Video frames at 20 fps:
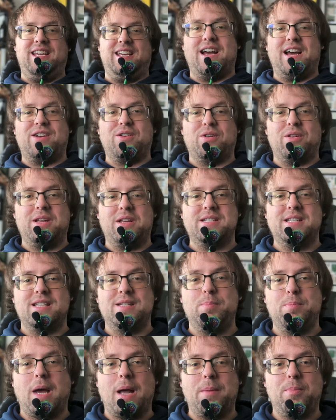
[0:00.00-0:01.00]
Not only is
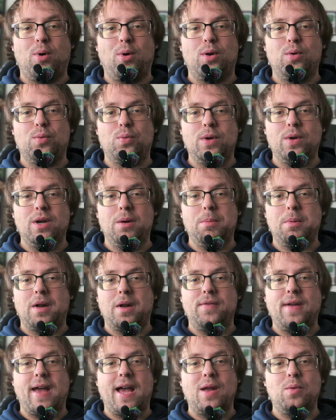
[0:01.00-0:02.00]
this bad boy real, but
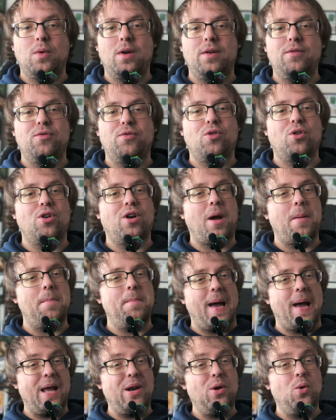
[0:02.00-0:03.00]
I've had one for
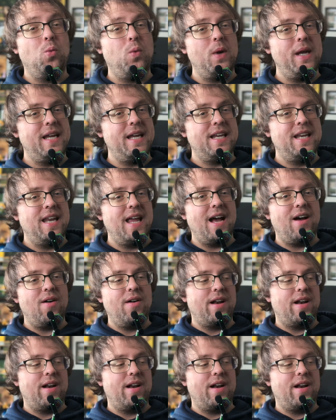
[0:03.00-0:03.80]
about a week now,